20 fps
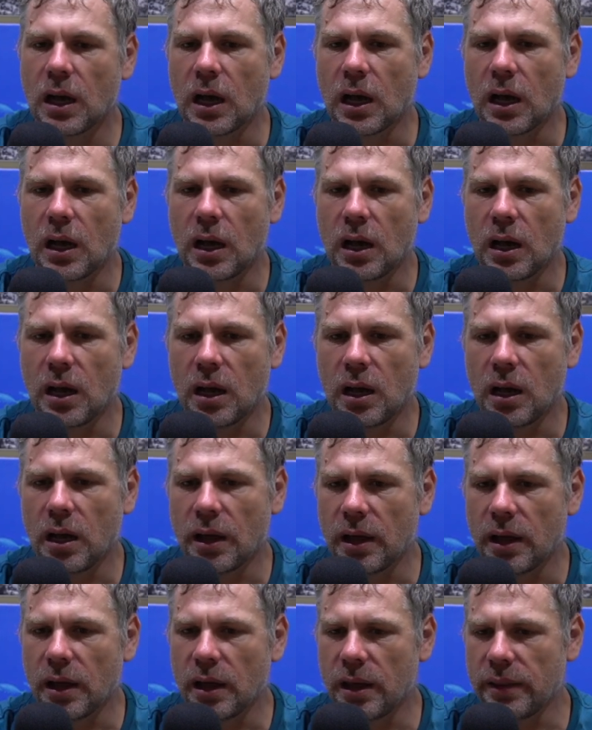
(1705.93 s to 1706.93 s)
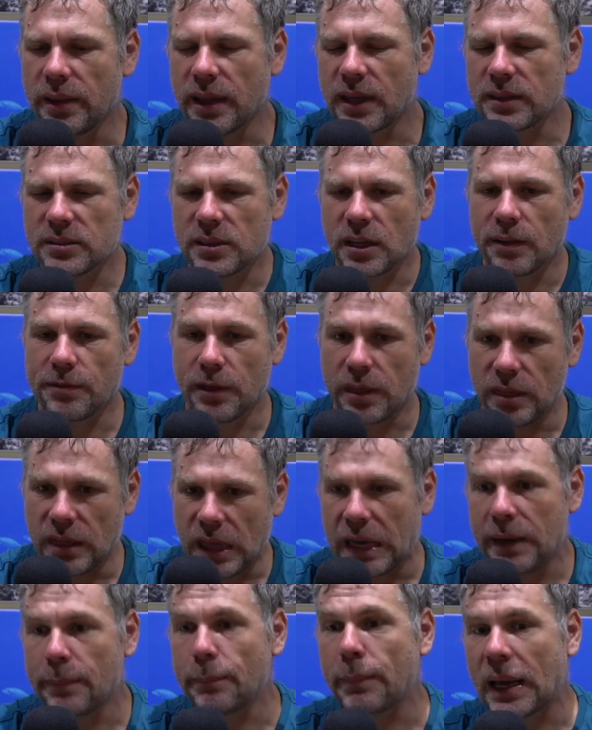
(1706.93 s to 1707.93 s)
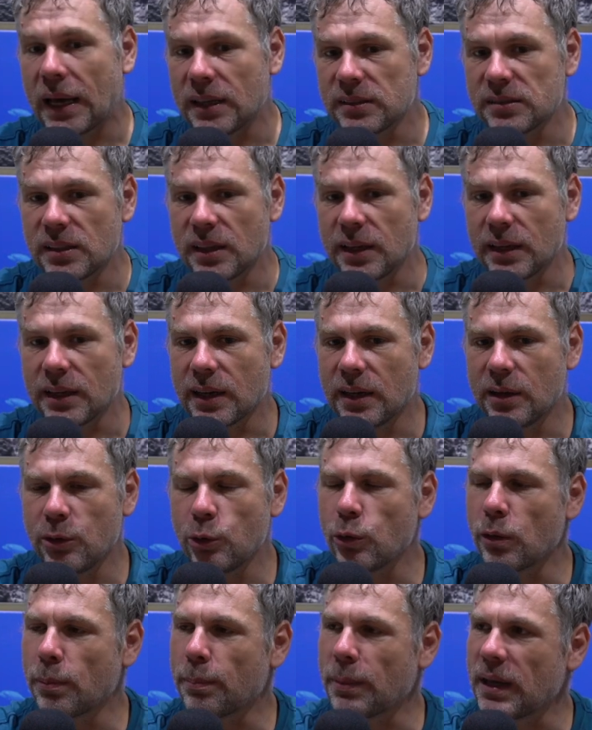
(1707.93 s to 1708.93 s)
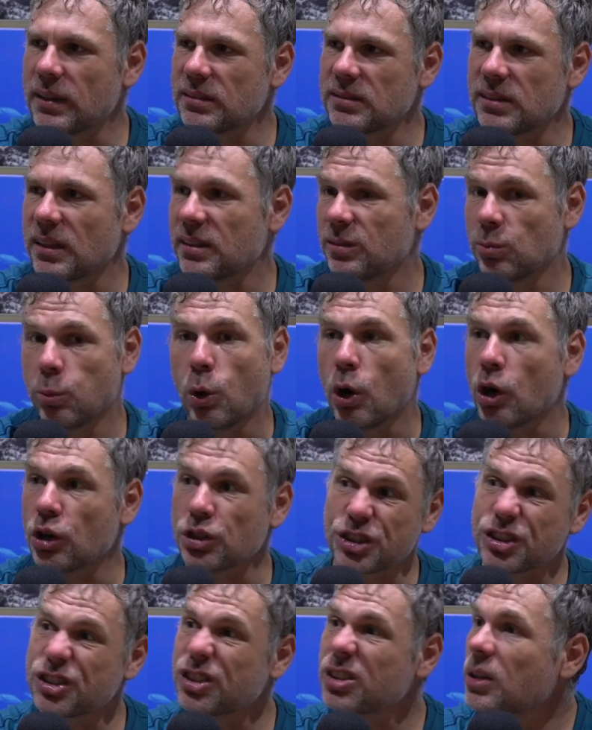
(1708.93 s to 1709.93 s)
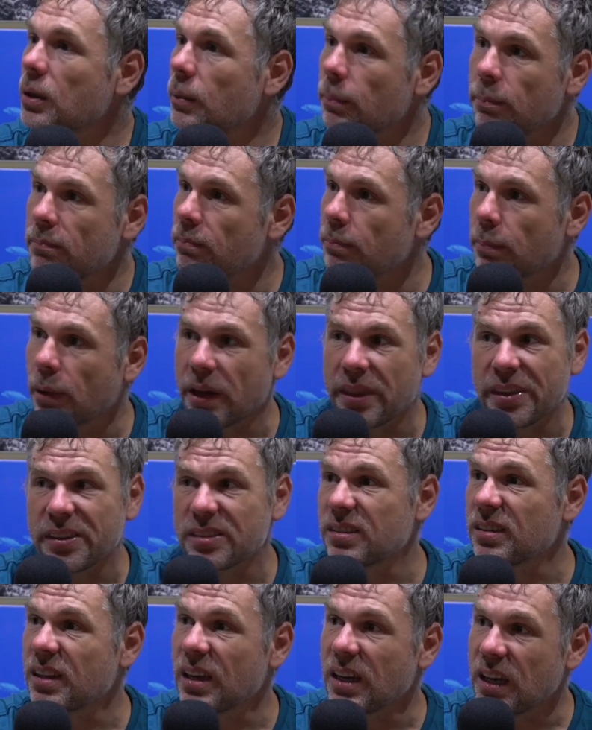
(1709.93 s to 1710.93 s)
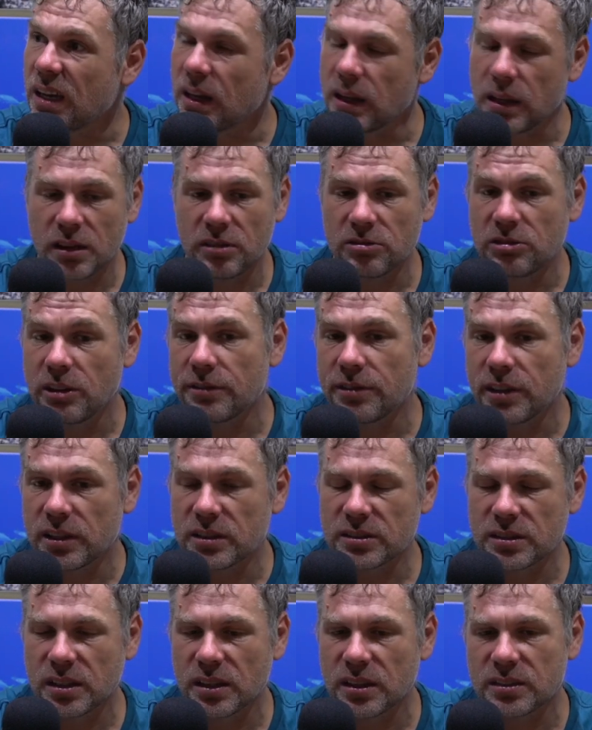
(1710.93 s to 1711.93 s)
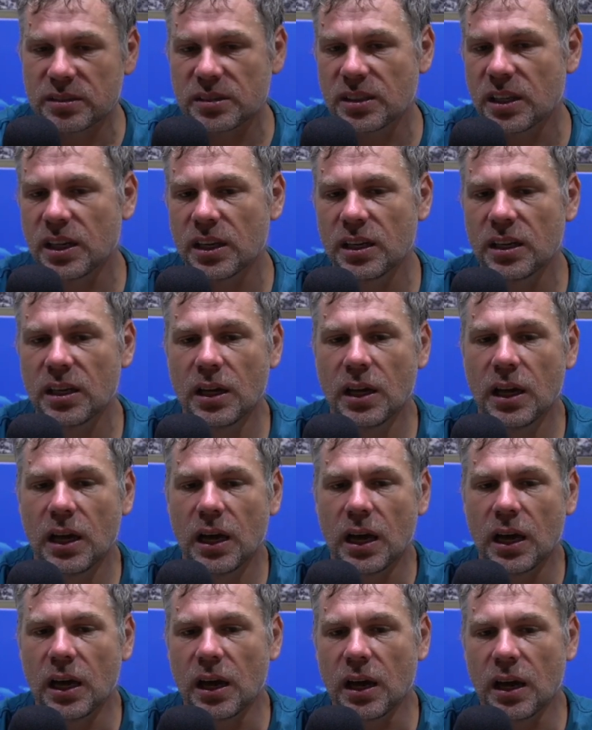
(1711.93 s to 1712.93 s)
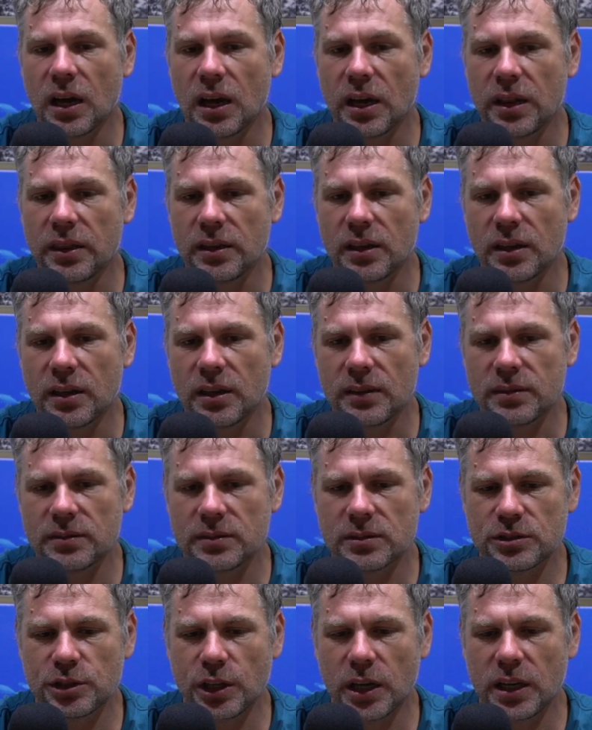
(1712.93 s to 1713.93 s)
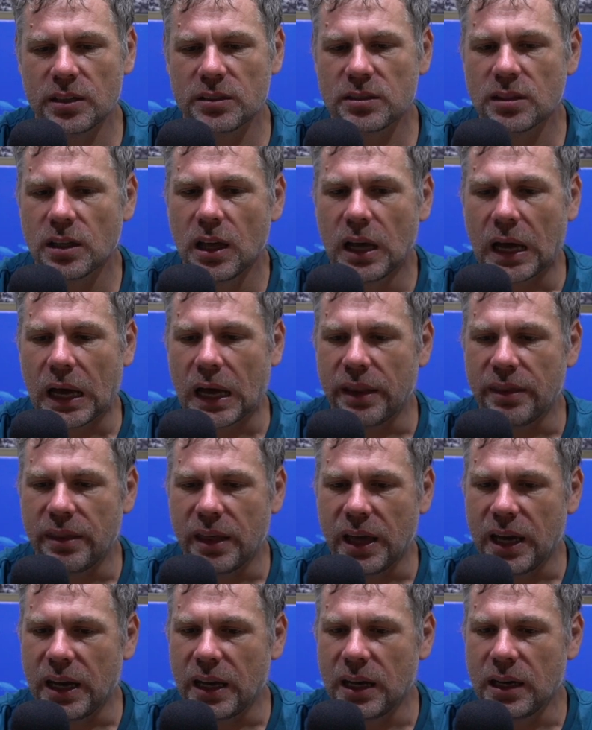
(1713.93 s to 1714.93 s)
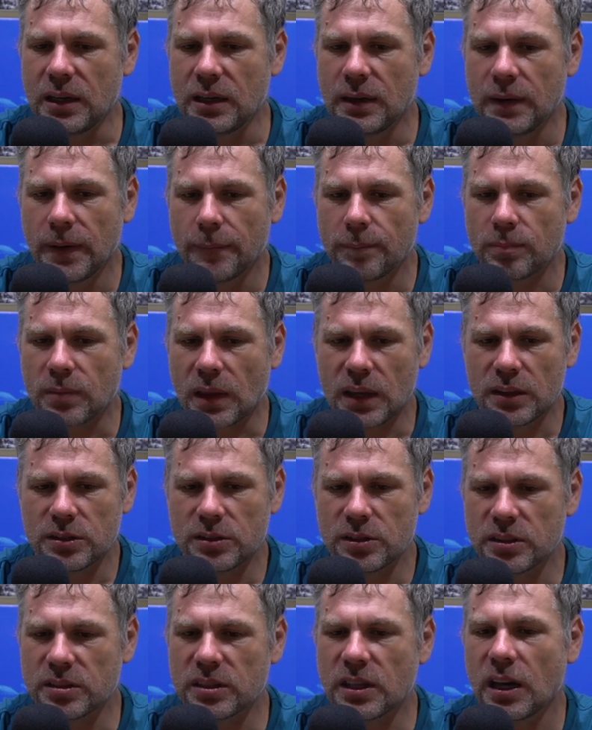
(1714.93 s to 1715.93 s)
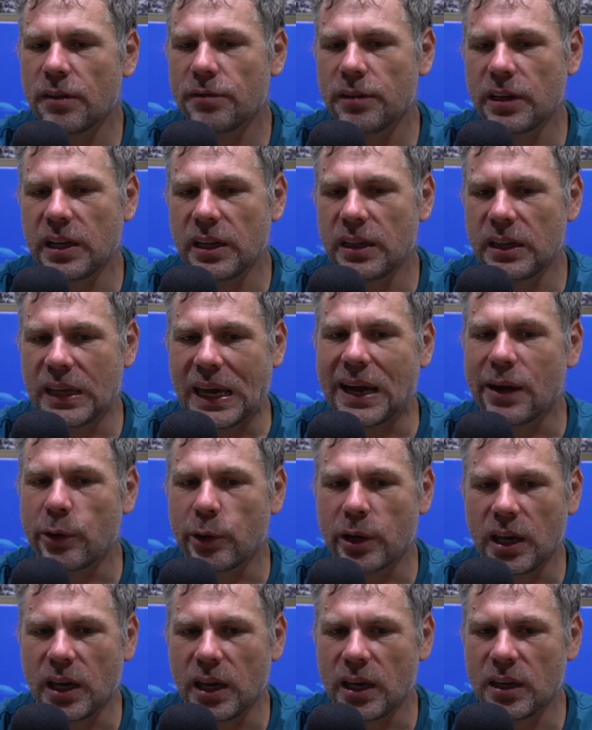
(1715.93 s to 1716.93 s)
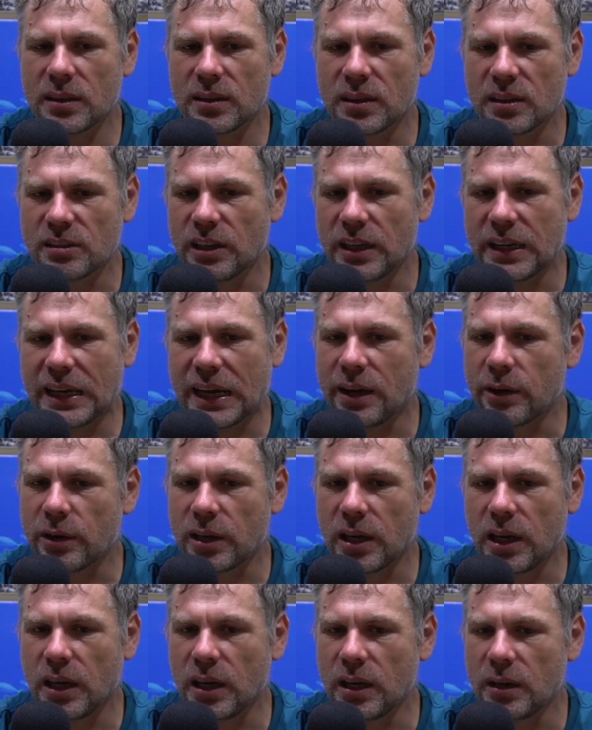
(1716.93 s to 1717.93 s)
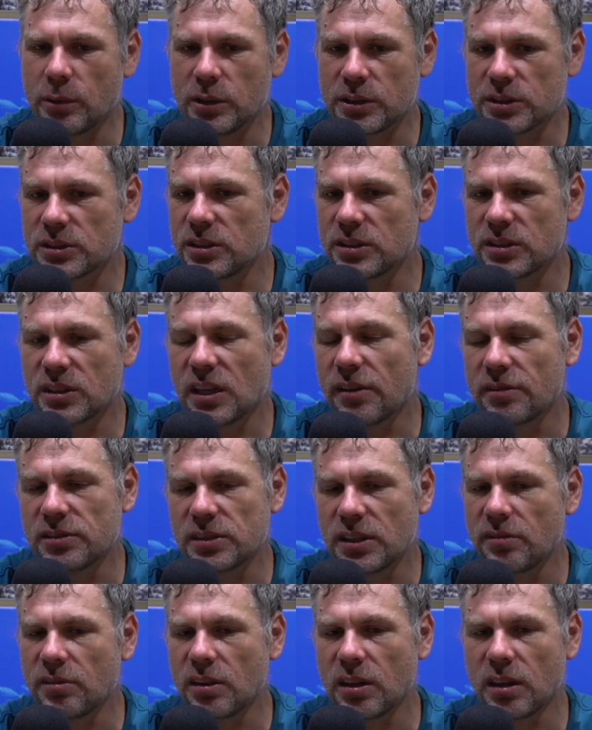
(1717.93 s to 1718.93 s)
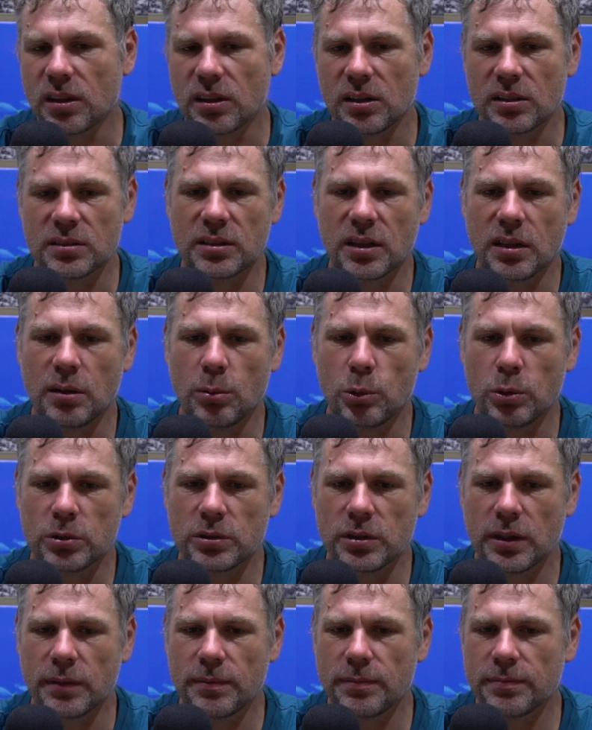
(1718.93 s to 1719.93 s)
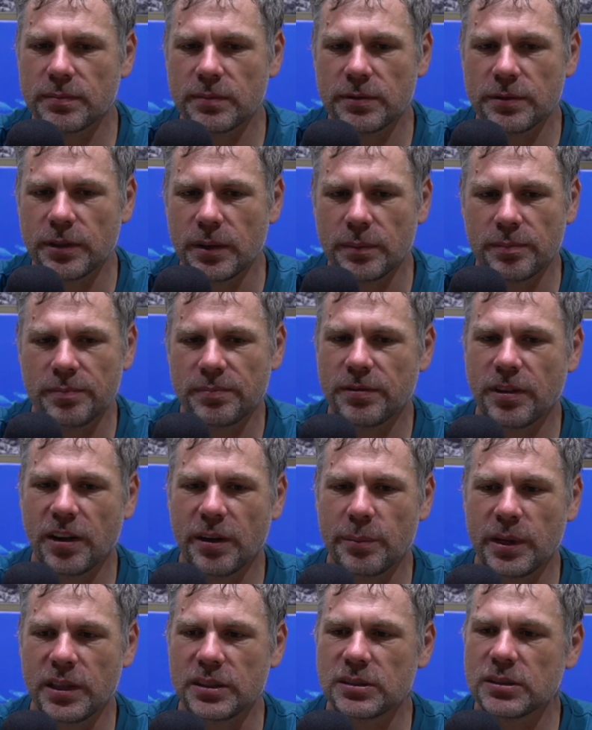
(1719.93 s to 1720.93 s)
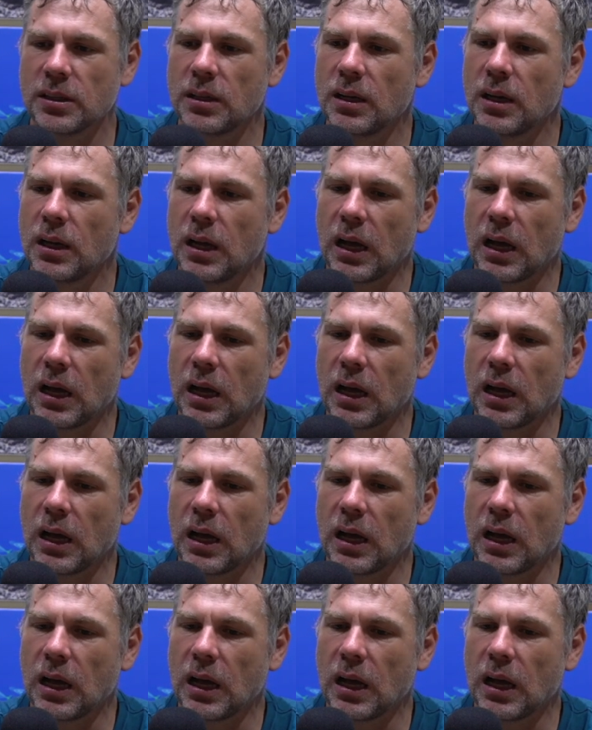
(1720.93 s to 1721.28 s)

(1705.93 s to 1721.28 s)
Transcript: Uh, and that stuff, and then plastic, and all the plastic's washed yeah. by the sea and the rivers and the sea uh, and the drains, and then it's just covered in the algae, the green algae, which just covers everything that's in the water for five minutes.